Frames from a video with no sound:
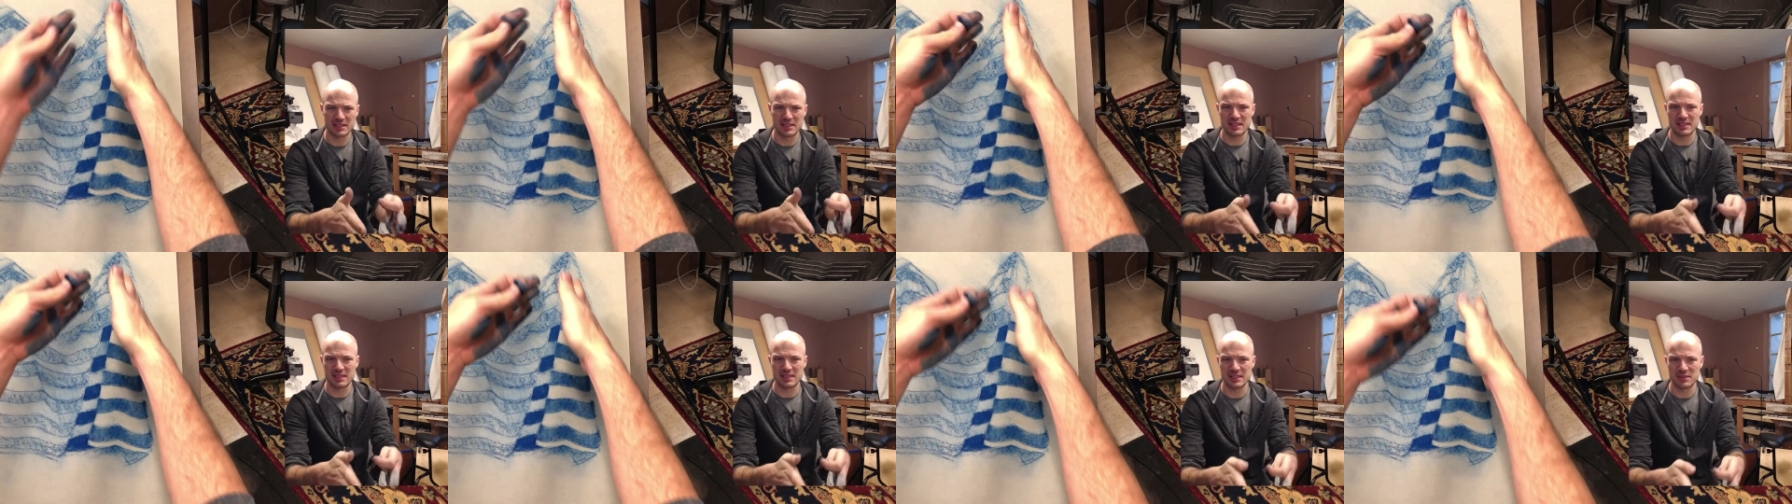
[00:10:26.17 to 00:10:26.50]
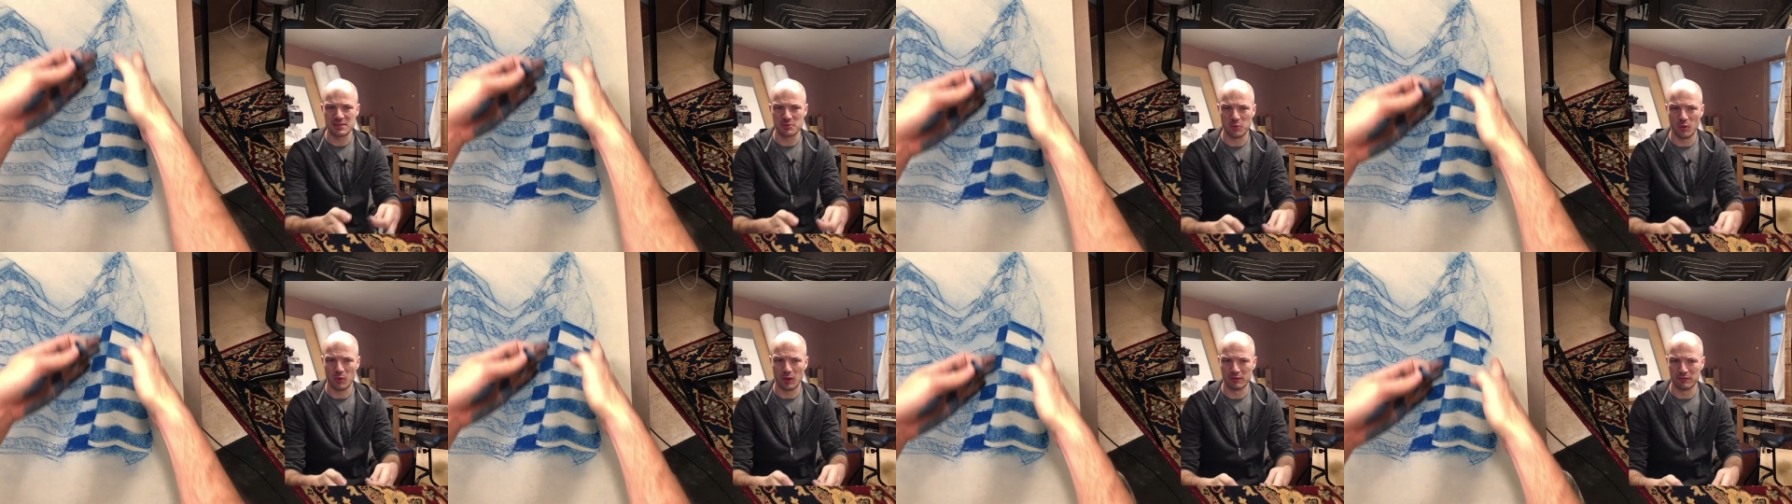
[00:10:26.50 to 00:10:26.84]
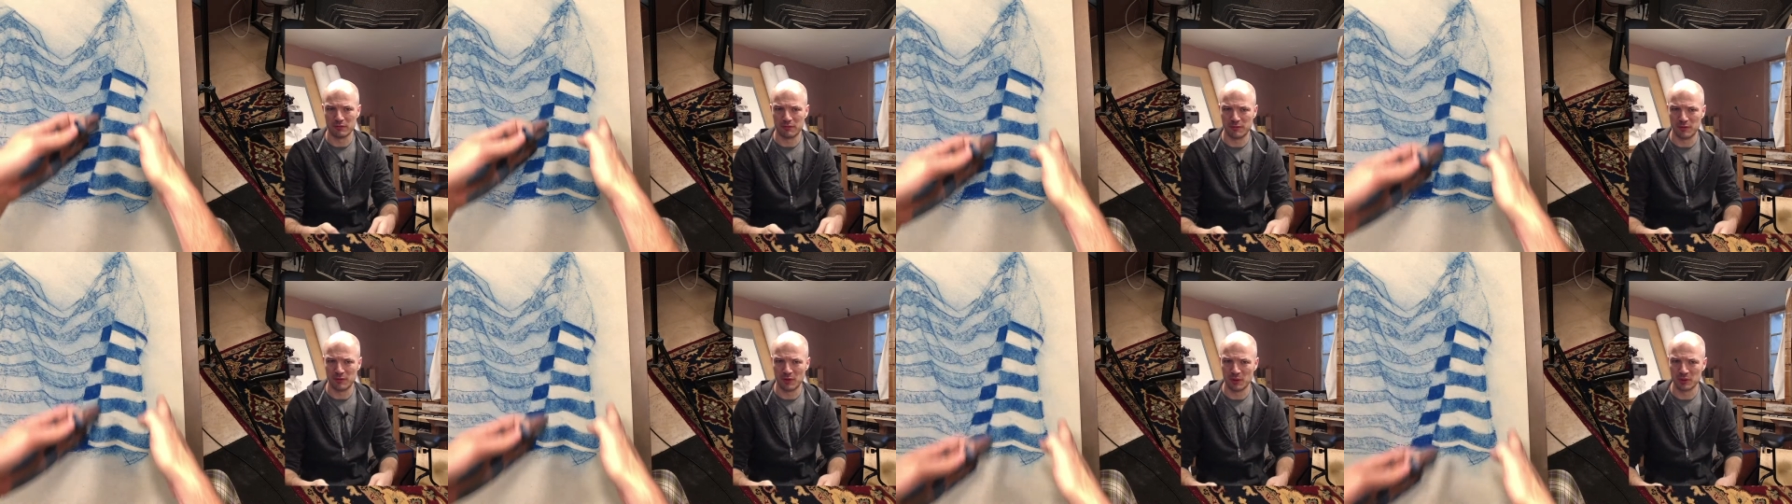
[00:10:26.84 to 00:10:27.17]
this is one
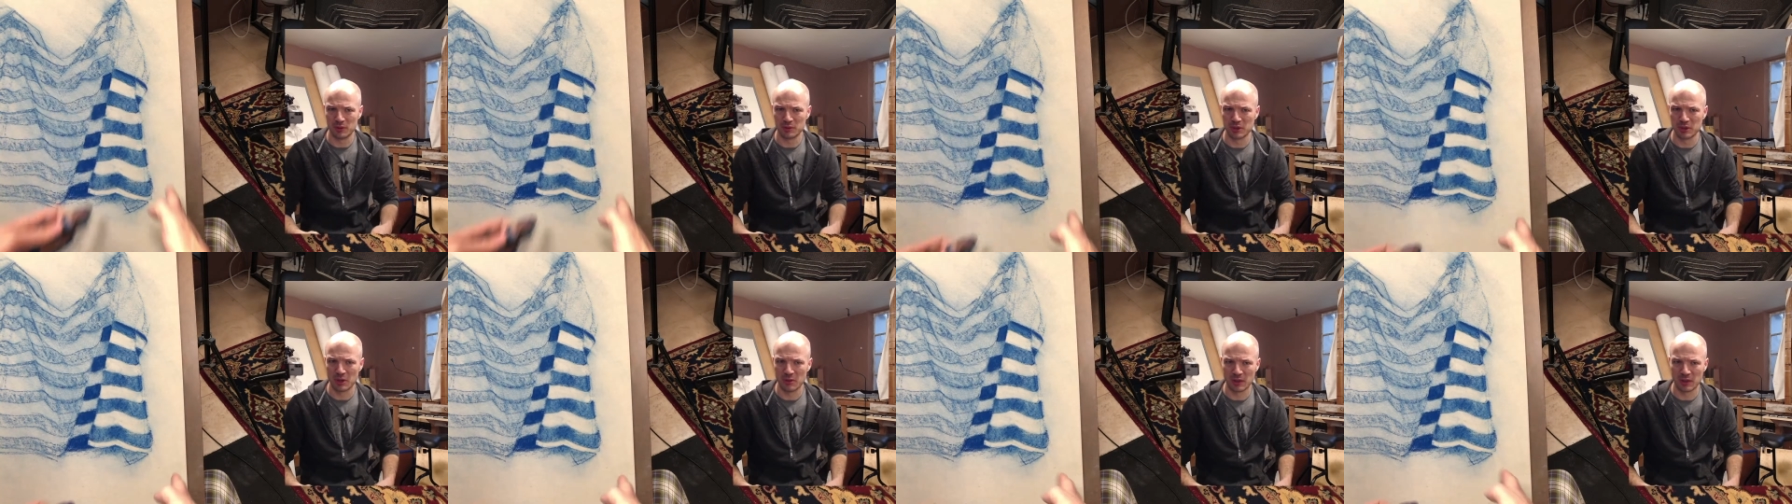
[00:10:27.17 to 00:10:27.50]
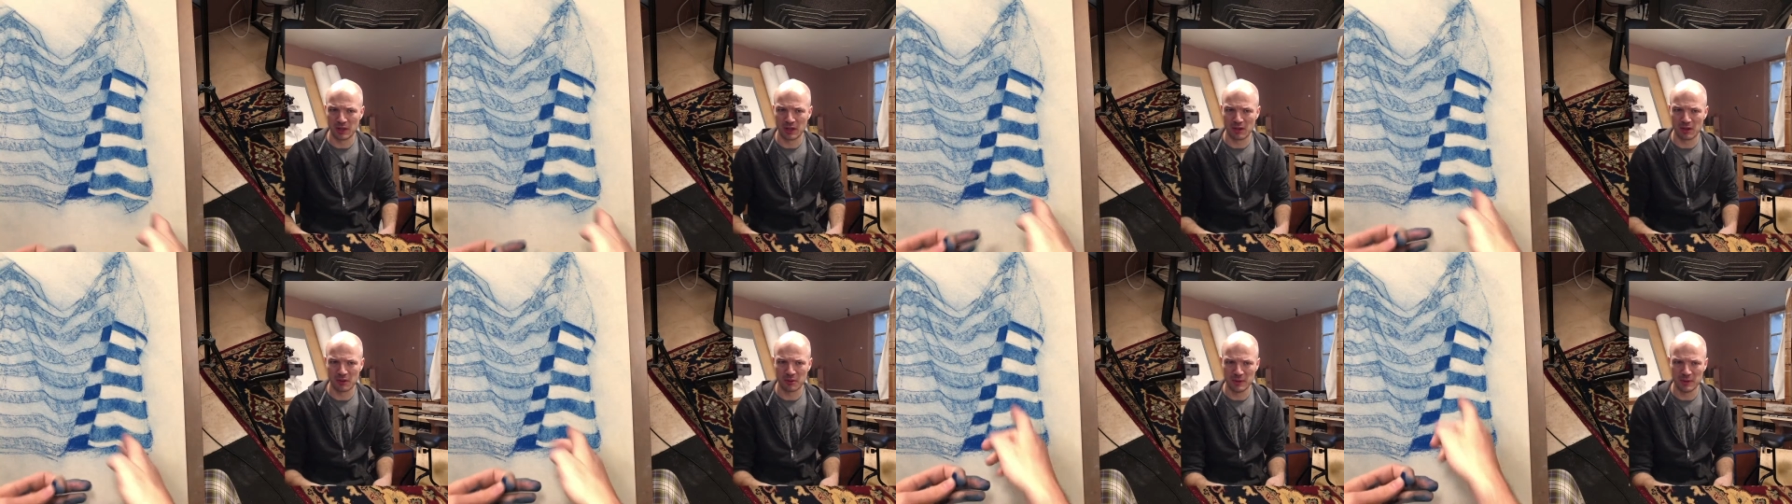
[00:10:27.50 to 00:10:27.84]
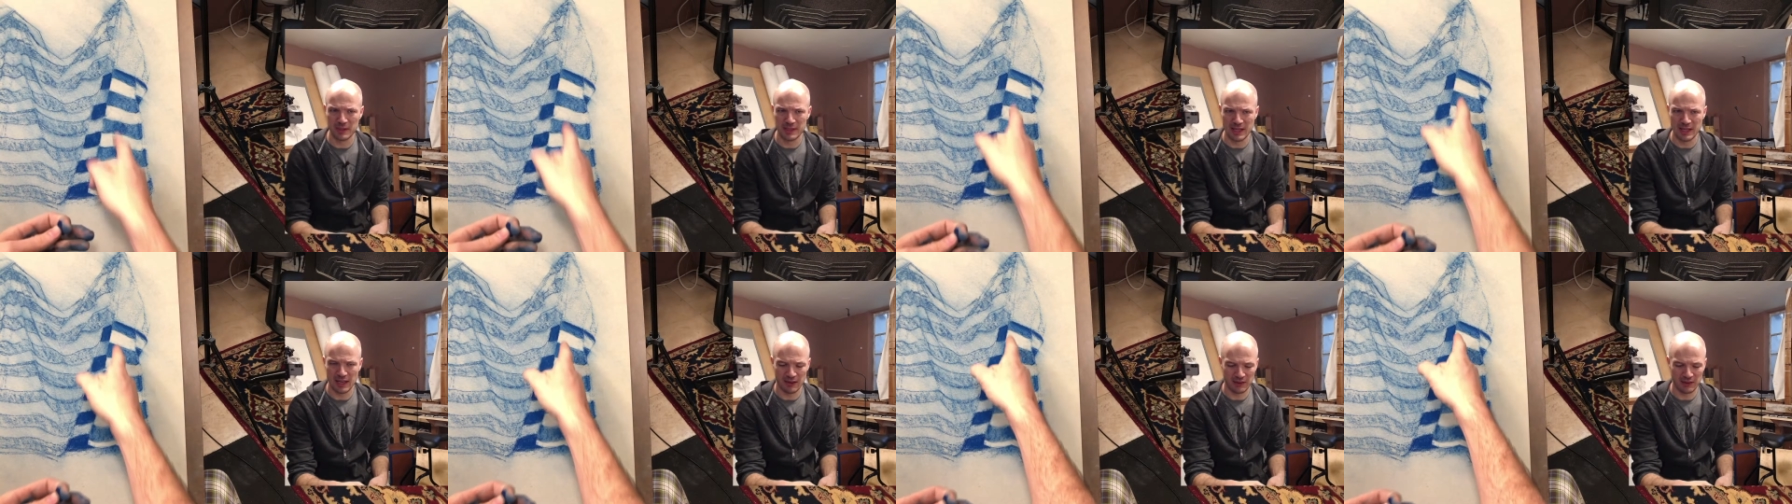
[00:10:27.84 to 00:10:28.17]
fold going all the way
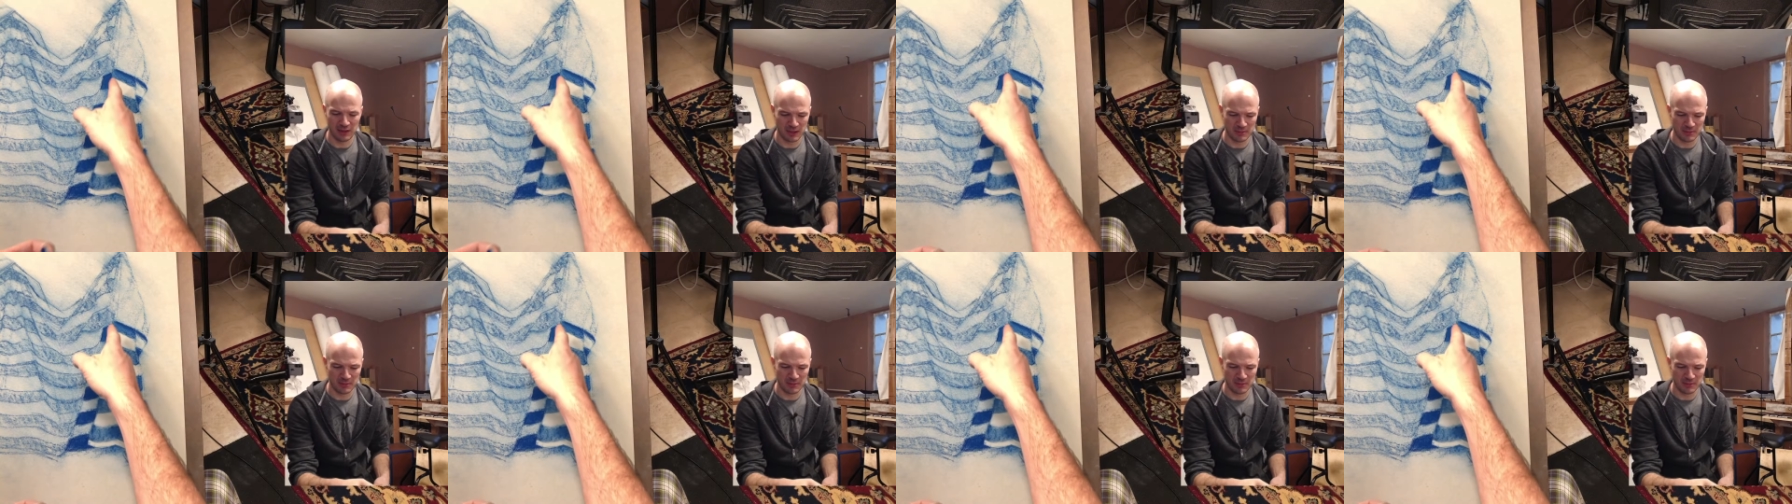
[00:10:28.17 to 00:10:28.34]
down.